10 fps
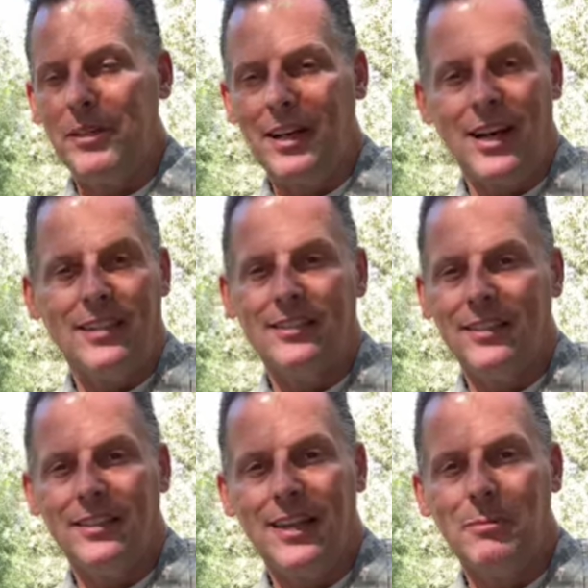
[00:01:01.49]
mean,
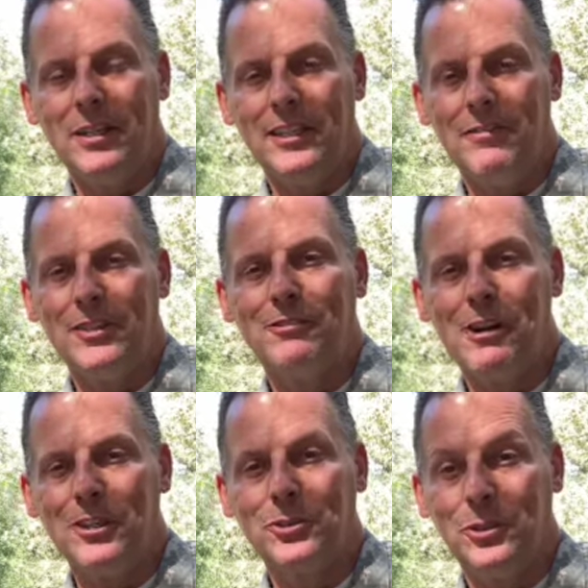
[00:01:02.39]
honestly, I believe that
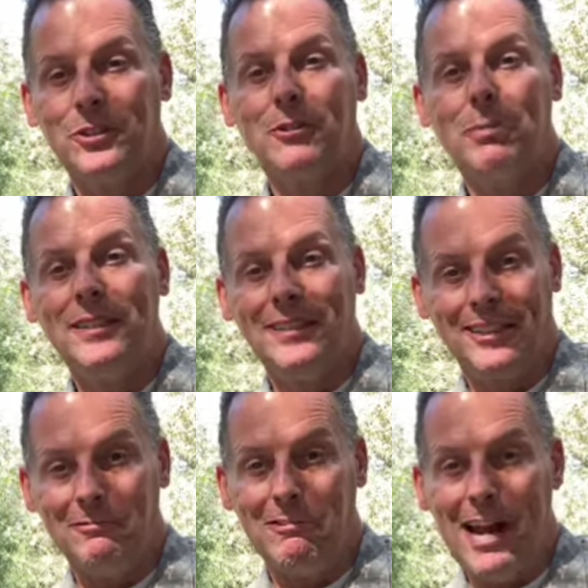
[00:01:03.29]
ground squirrels are
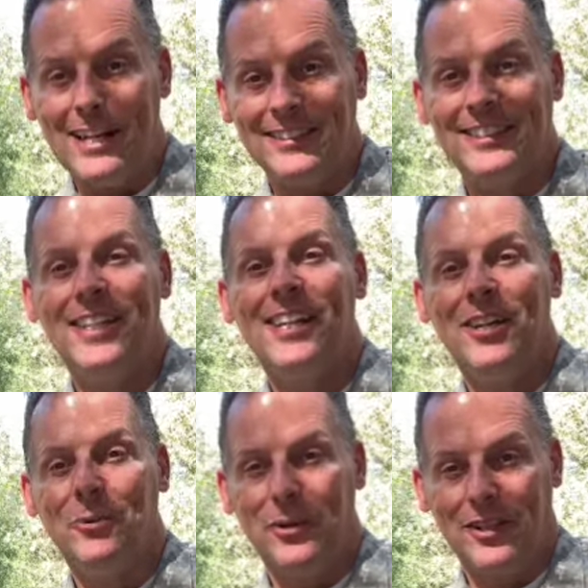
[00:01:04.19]
basically rats
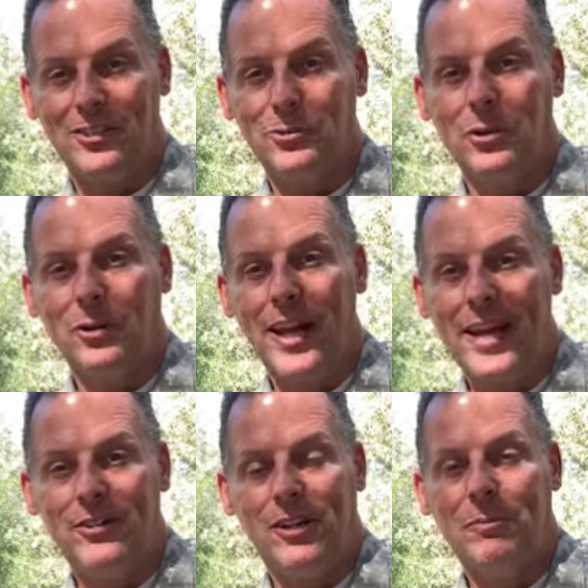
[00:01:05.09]
with a squirrel
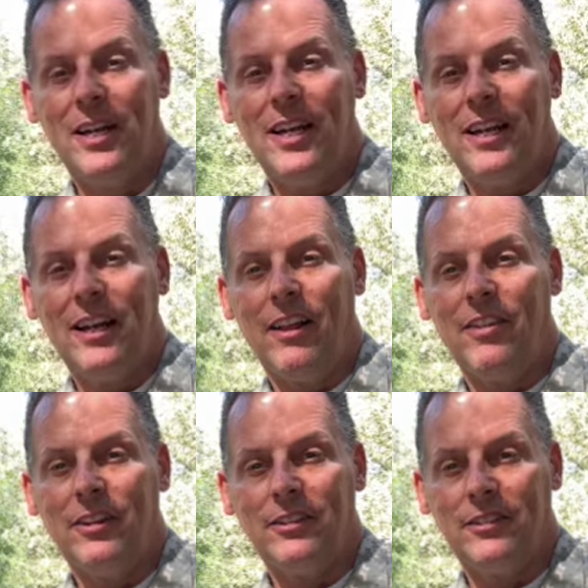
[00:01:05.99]
head on them.
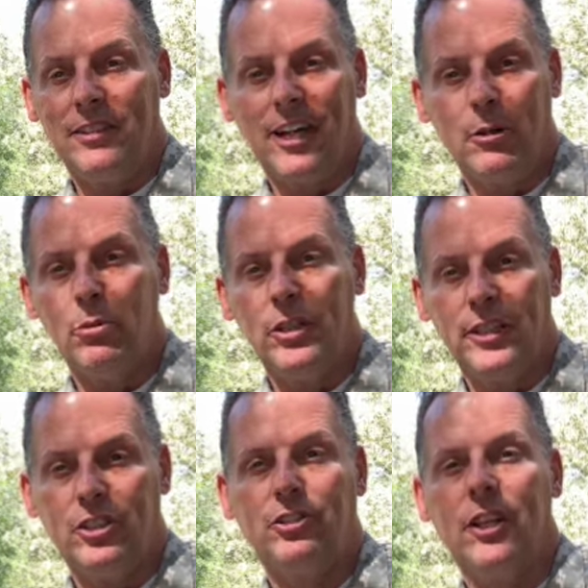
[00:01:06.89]
They're terrible and
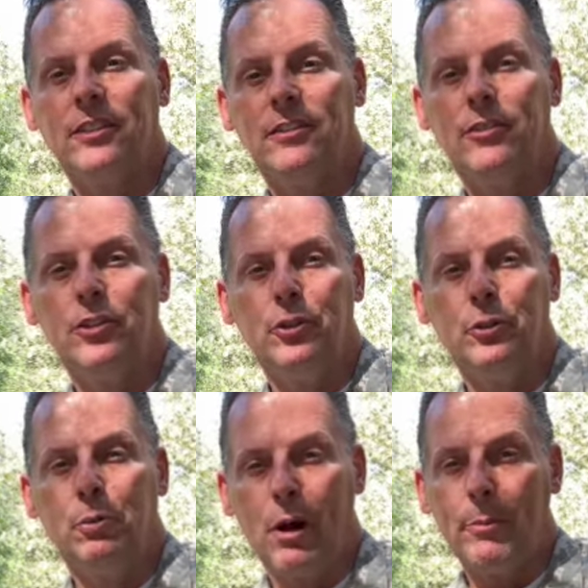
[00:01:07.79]
destructive
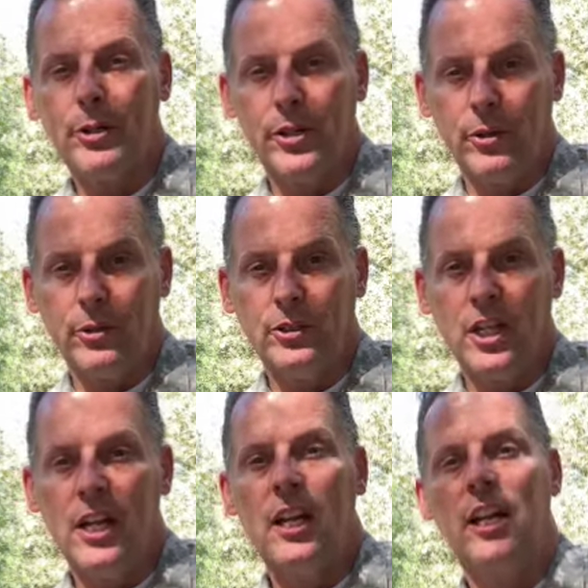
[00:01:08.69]
to property owners,
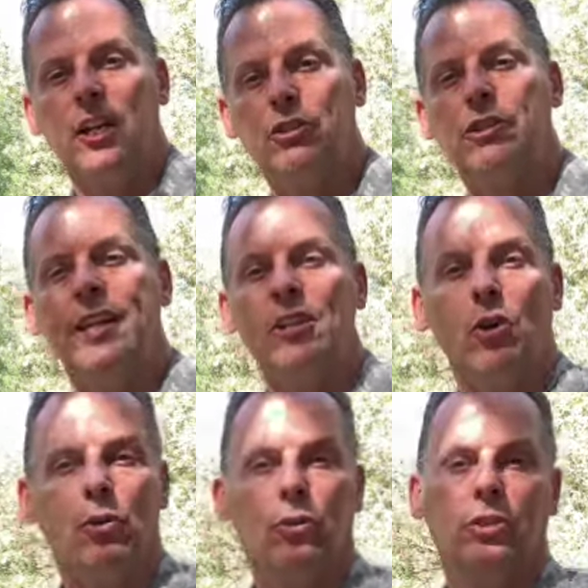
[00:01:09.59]
creating
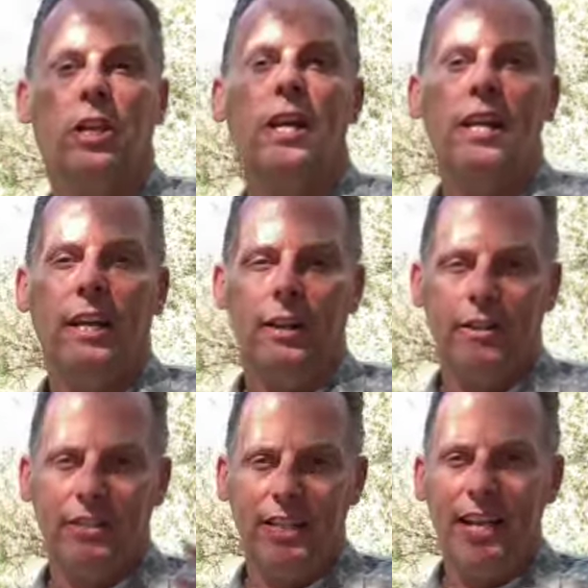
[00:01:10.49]
holes.
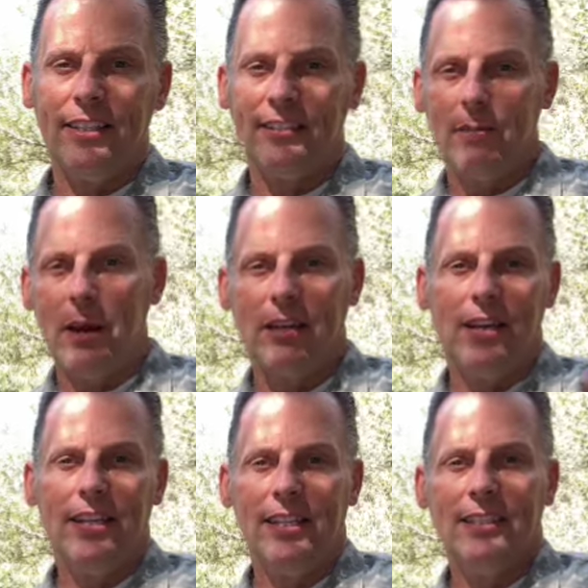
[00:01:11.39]
Their dens, they
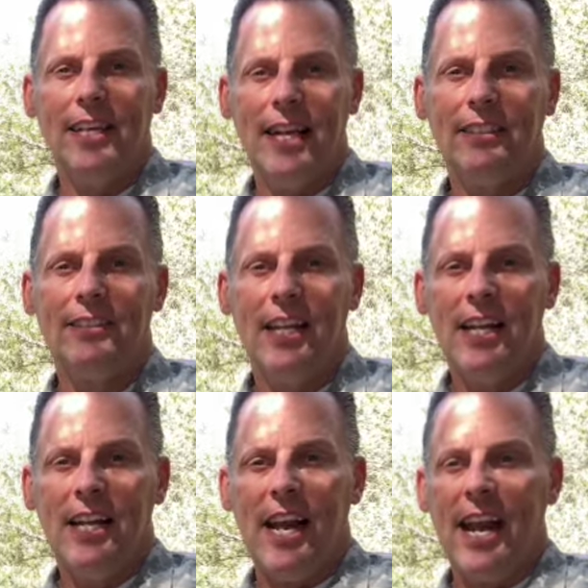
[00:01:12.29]
migrate to these dens
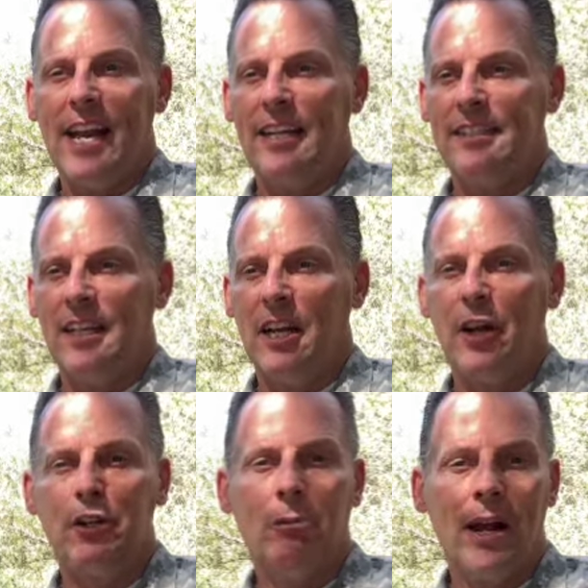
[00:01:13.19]
and
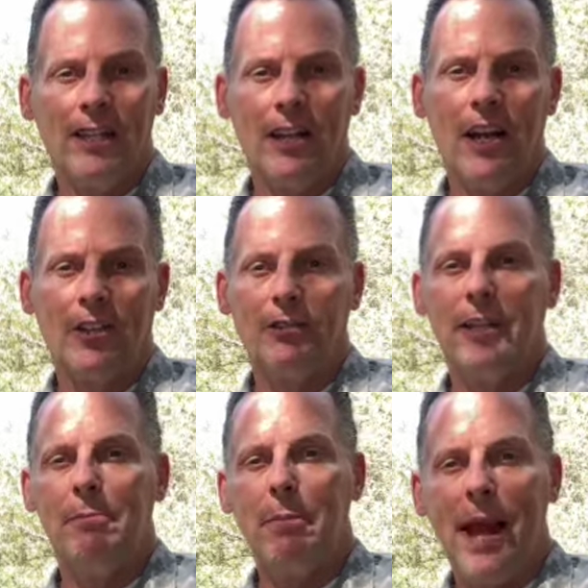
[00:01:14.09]
undermine
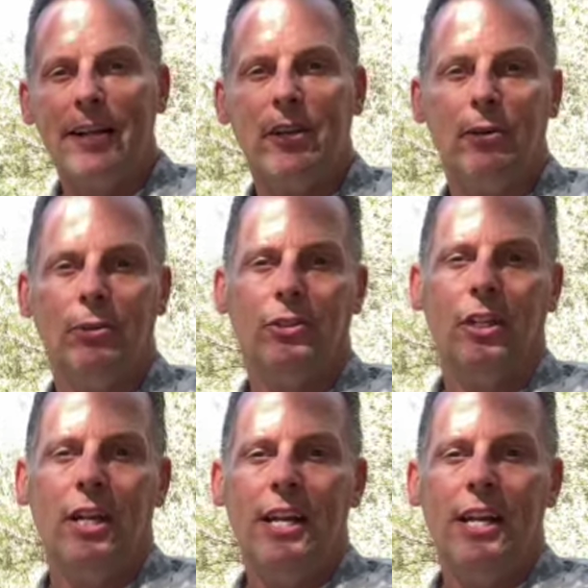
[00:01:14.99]
concrete and patios,